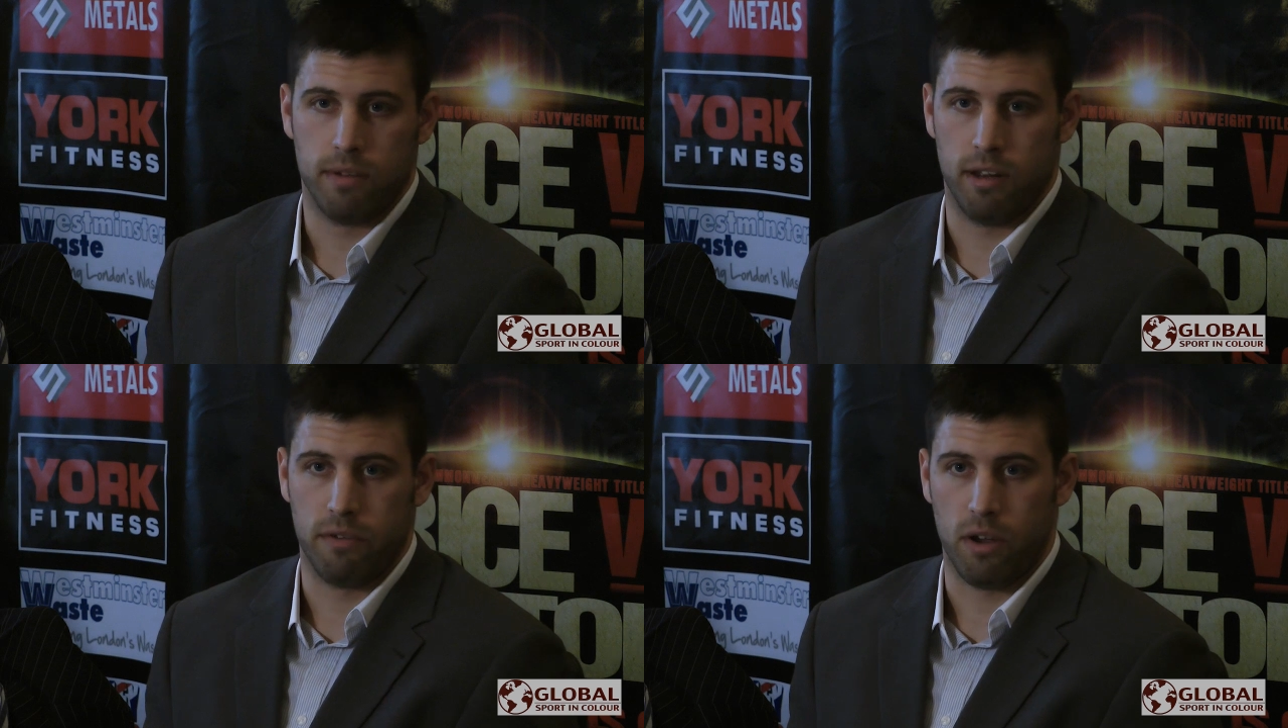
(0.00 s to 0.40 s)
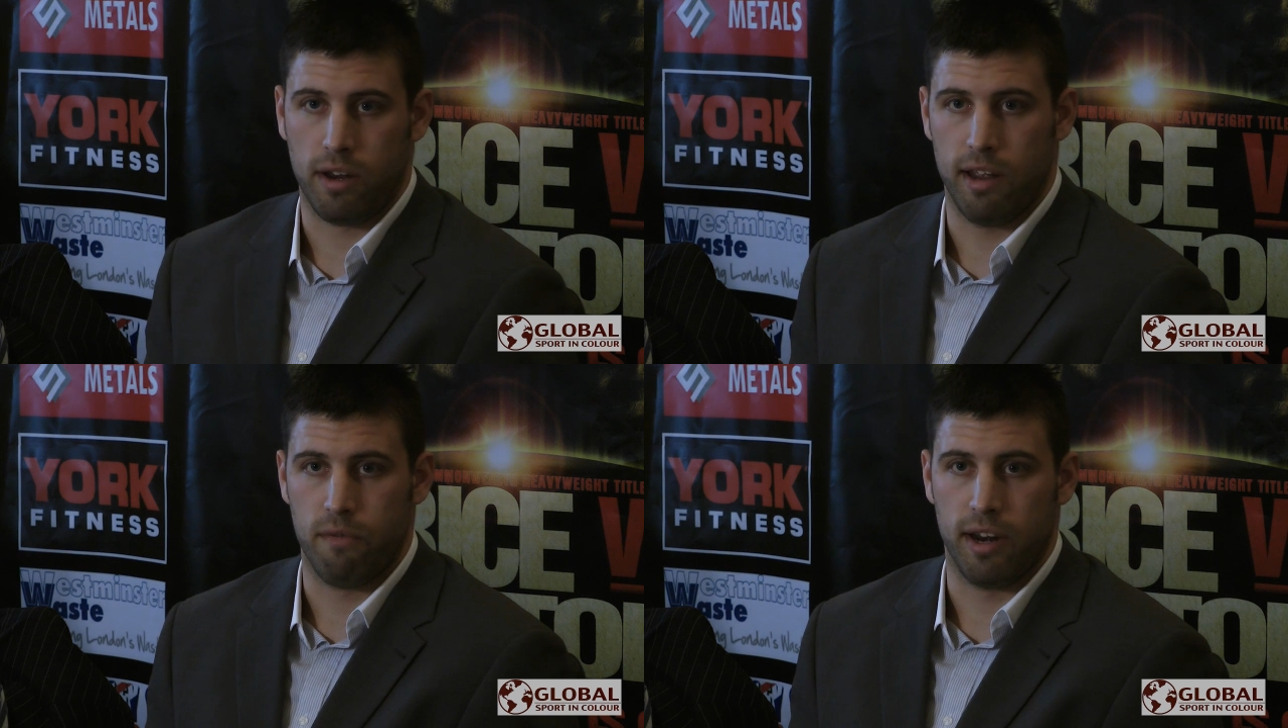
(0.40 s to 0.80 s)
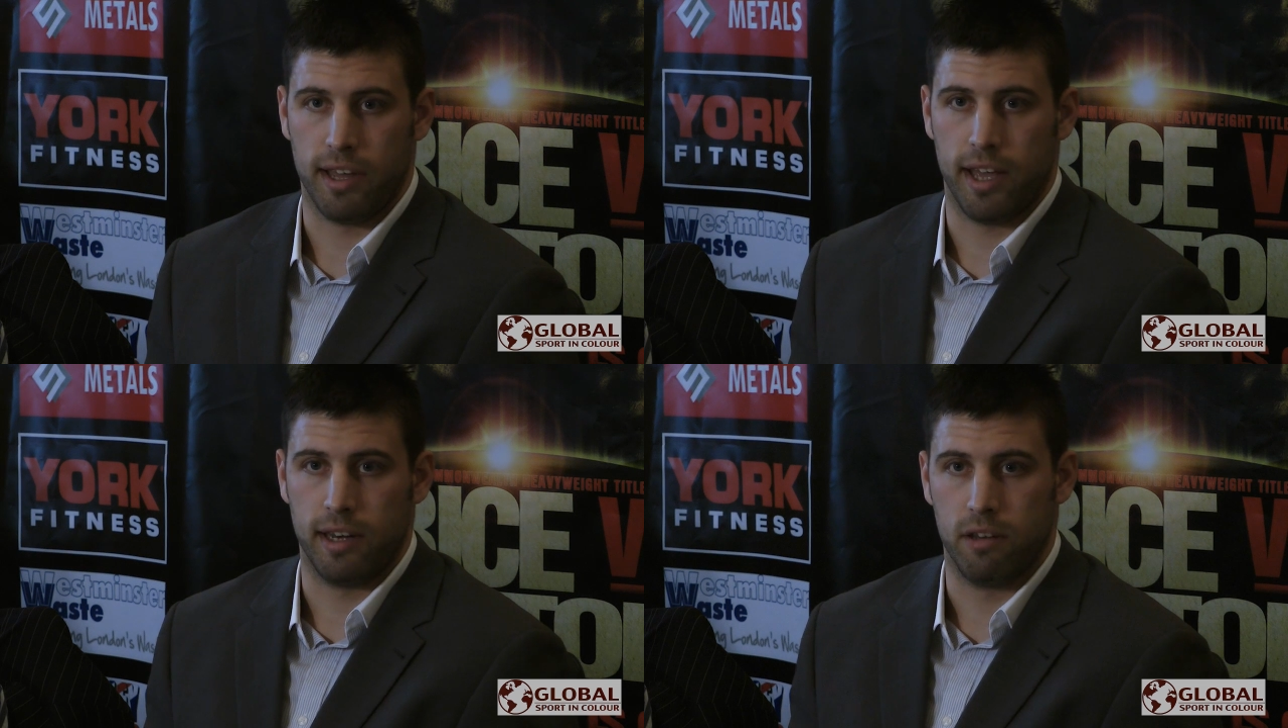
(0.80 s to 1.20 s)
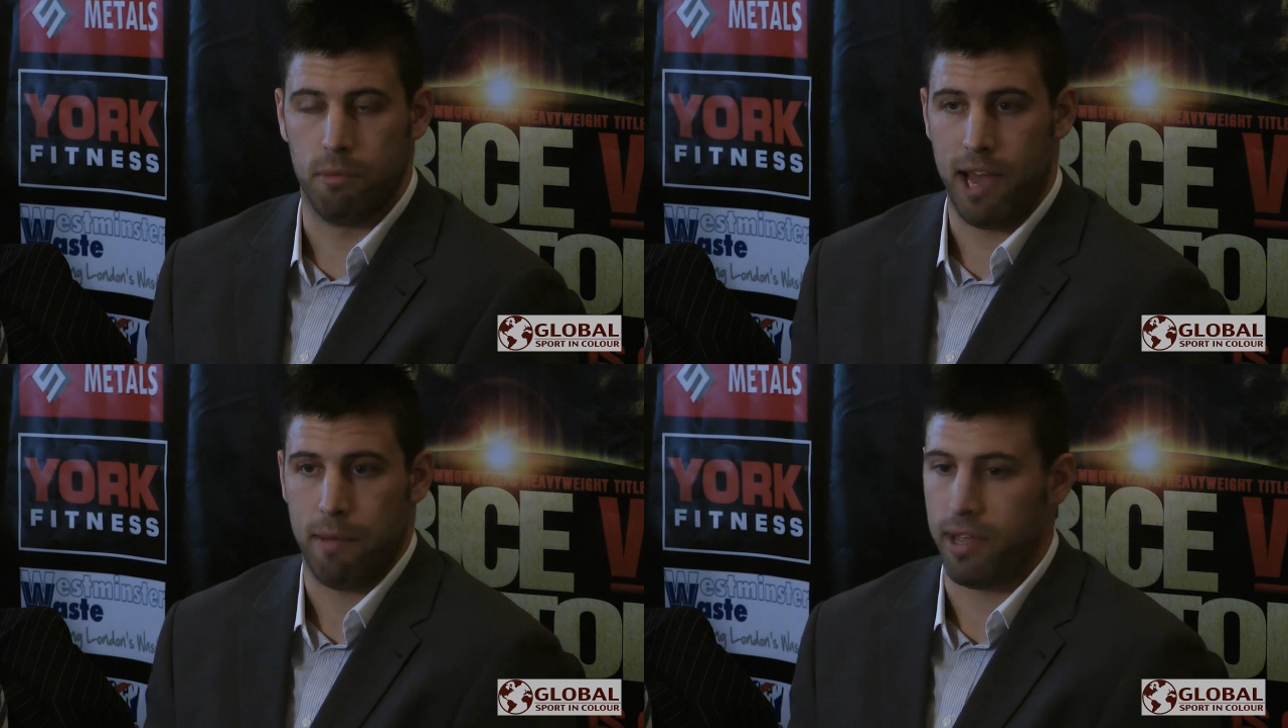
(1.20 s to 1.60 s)
You know, I've got a clear run again,
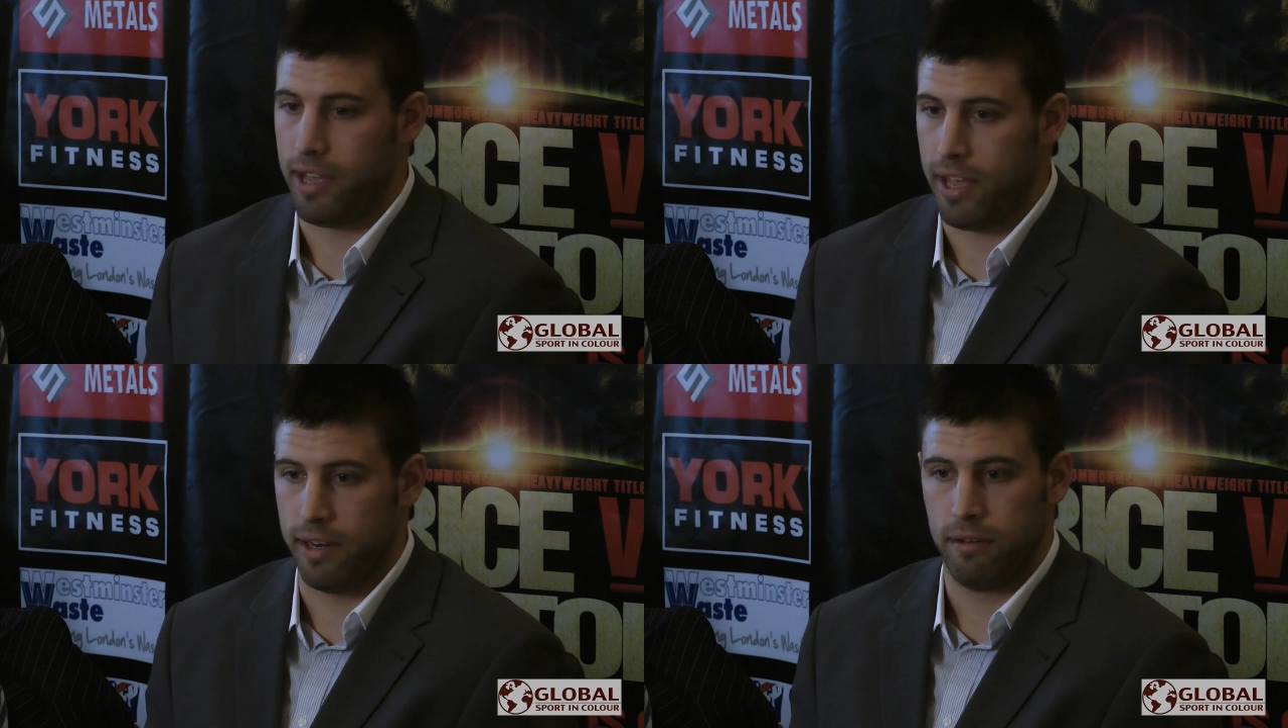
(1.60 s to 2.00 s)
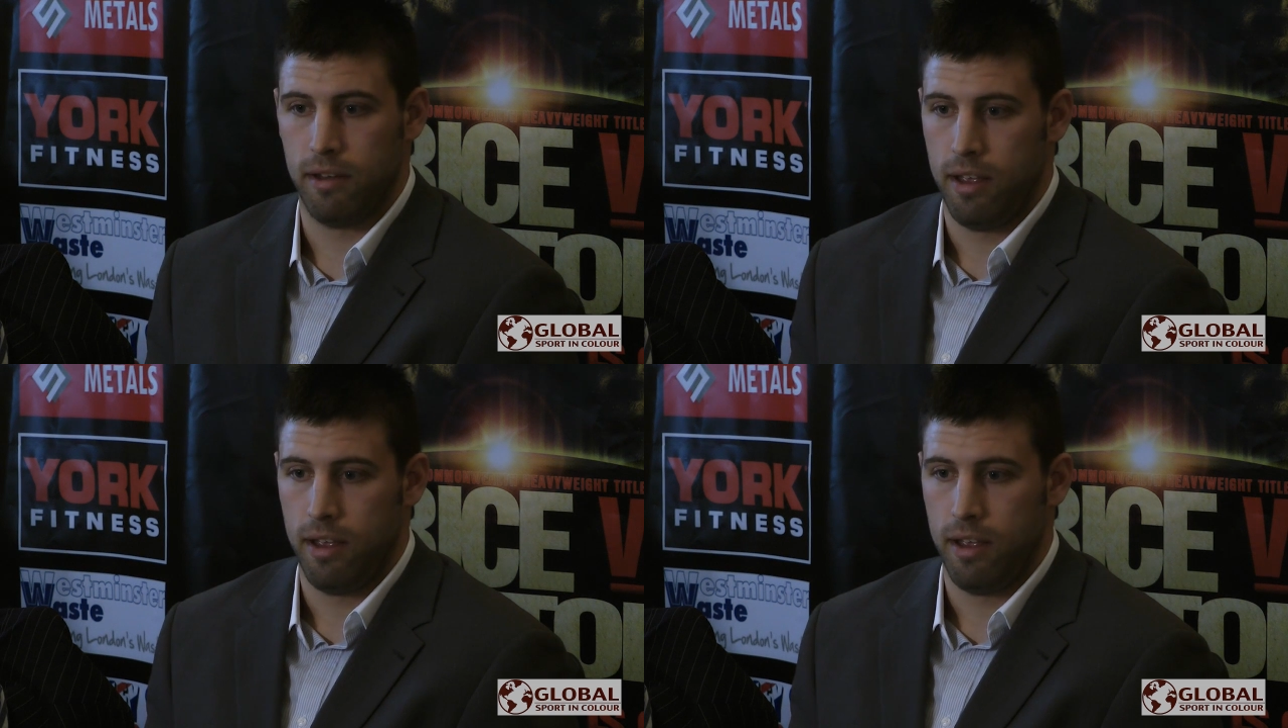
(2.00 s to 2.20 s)
I'm happy again,